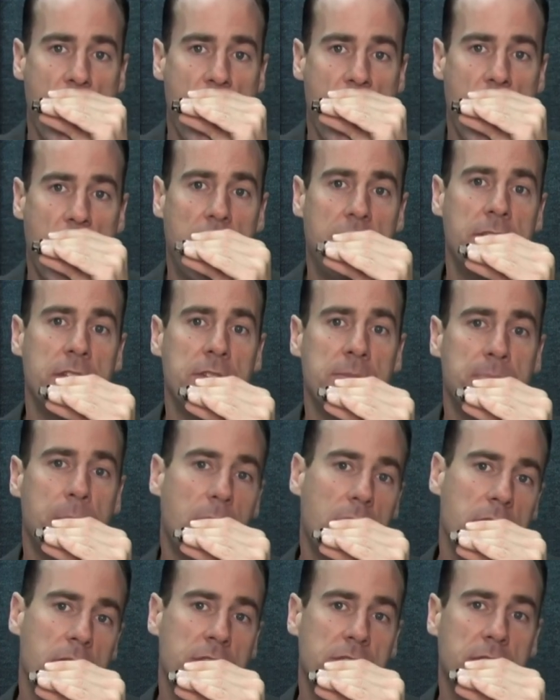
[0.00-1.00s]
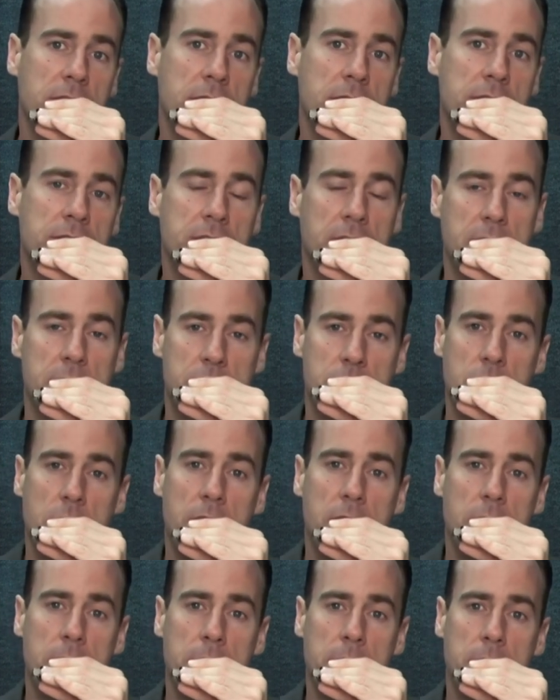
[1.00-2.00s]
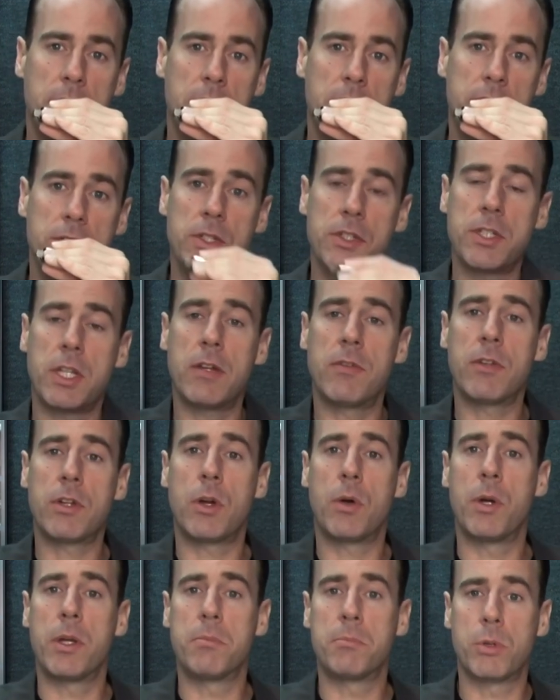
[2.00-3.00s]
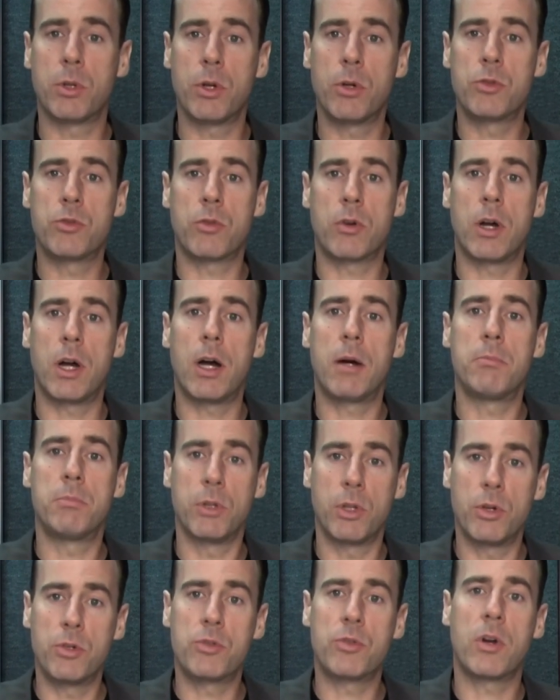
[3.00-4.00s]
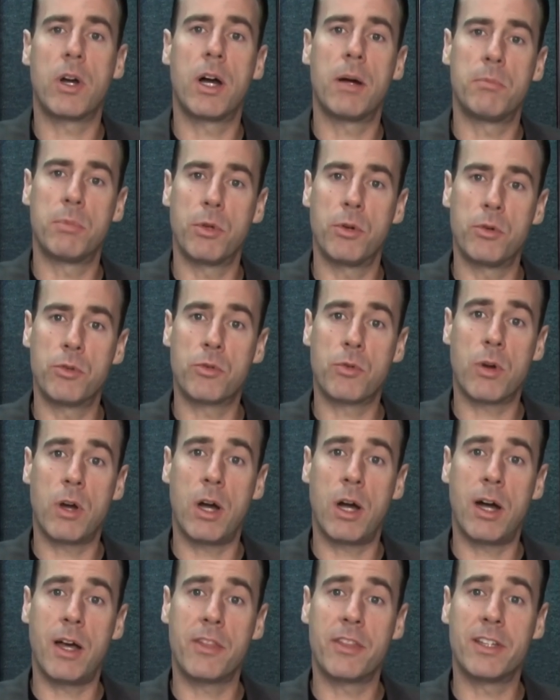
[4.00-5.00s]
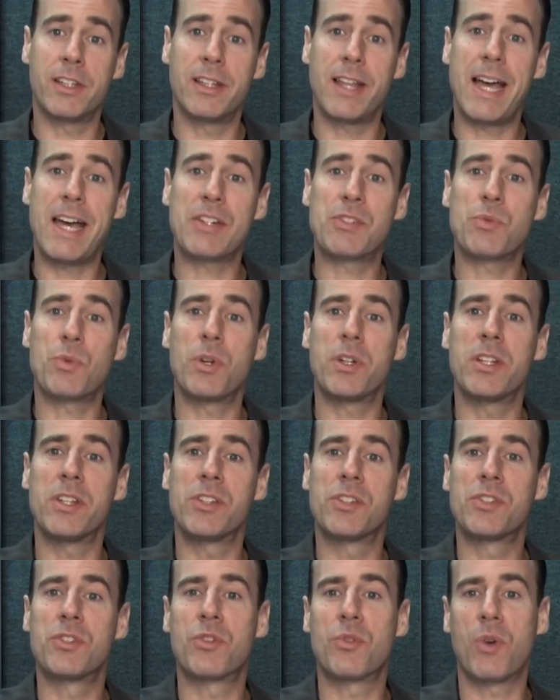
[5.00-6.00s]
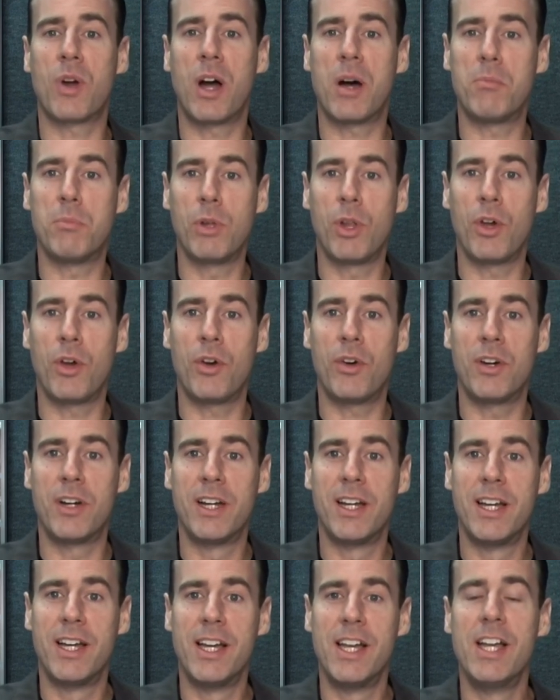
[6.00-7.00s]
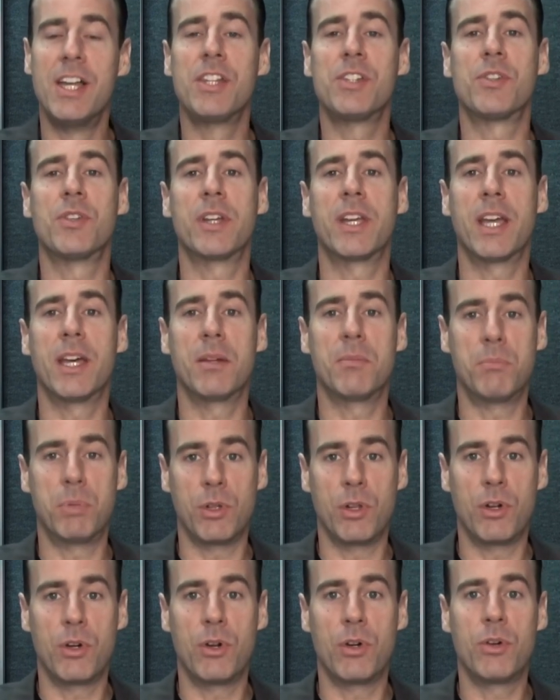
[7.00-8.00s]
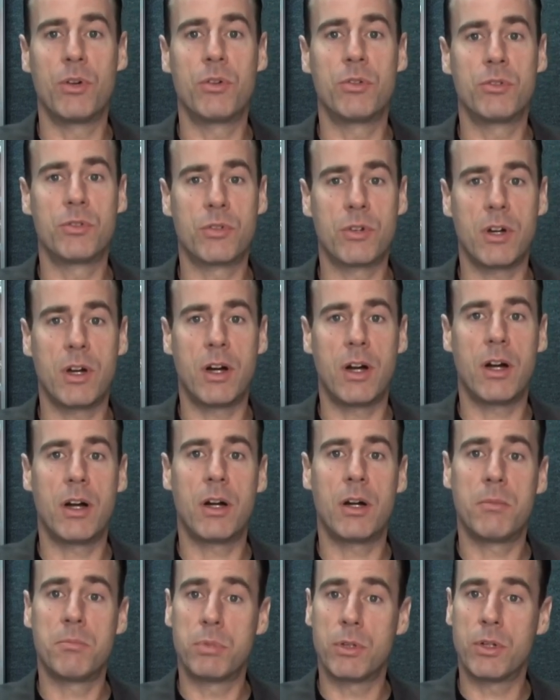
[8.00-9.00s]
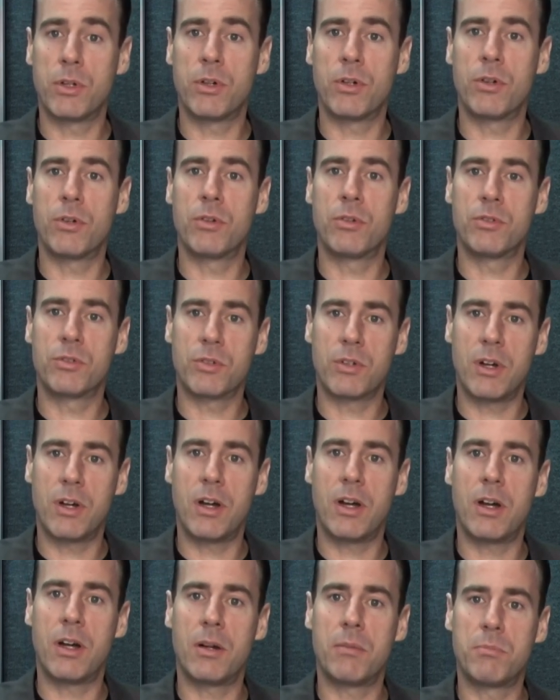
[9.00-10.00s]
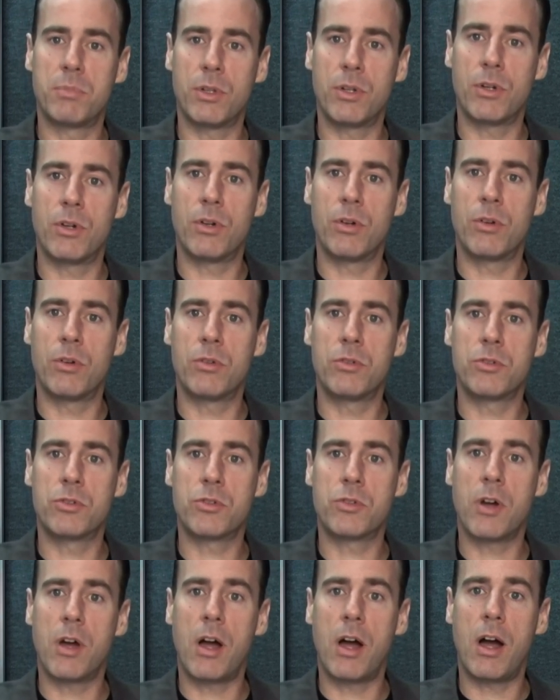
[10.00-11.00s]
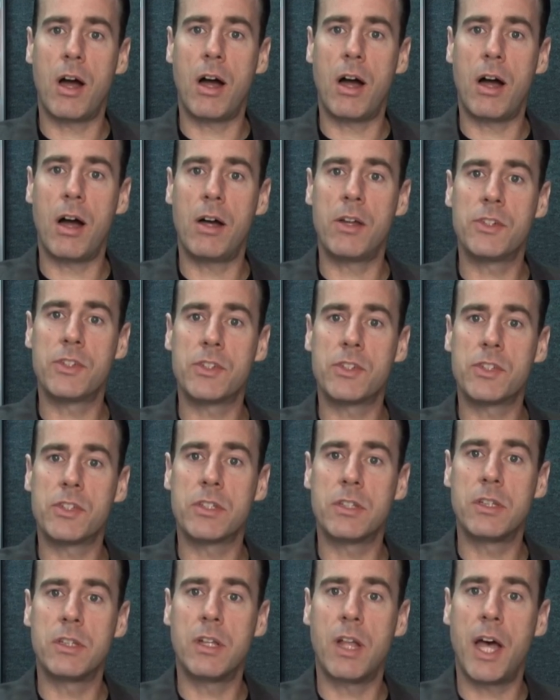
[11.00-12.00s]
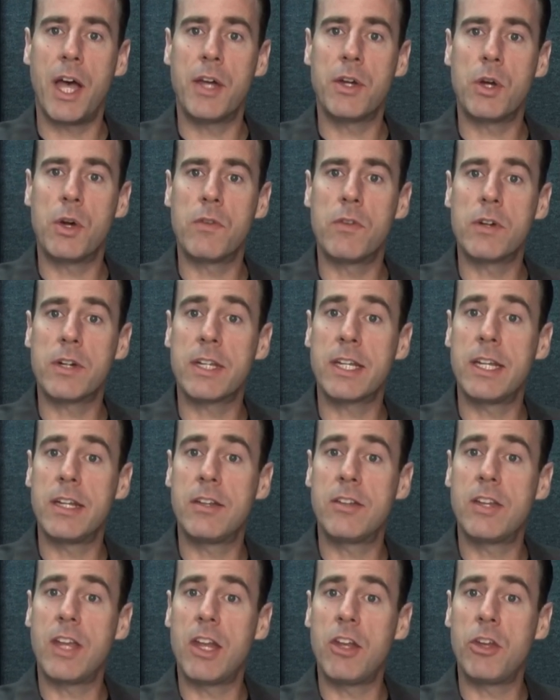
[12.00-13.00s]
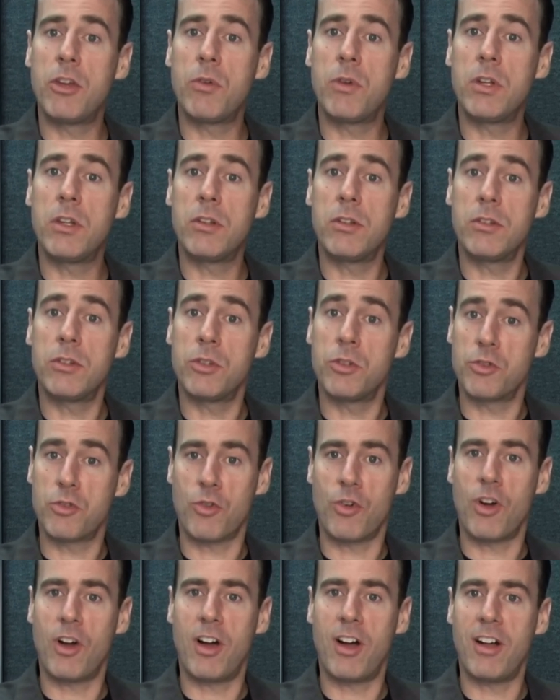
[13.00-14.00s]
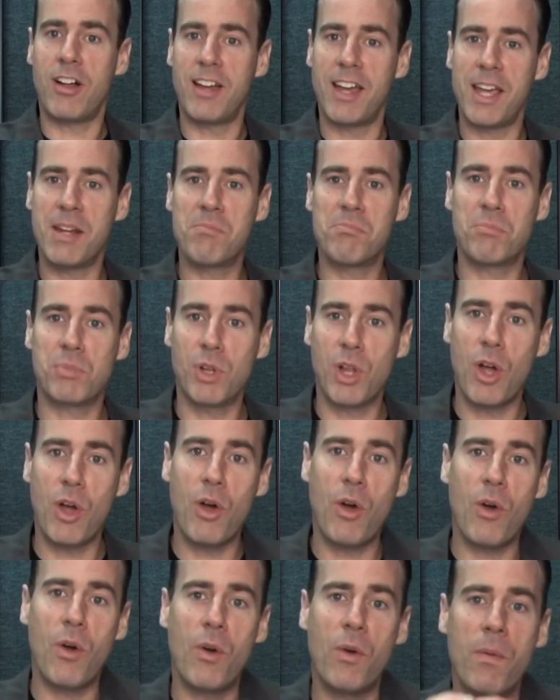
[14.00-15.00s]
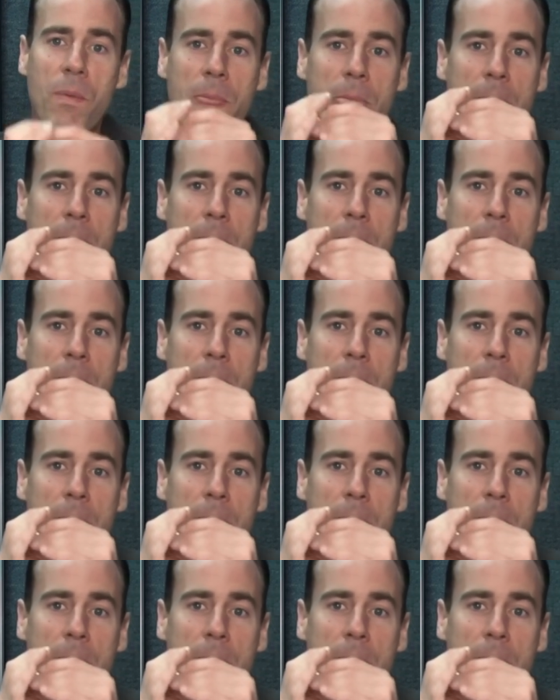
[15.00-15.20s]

And this part of the scale is kind of tricky because instead of it going blow, draw, blow, draw, blow, draw, the last one is draw, blow. So we get blow, draw, blow, draw, blow, draw, slide over, continuing to draw and blow.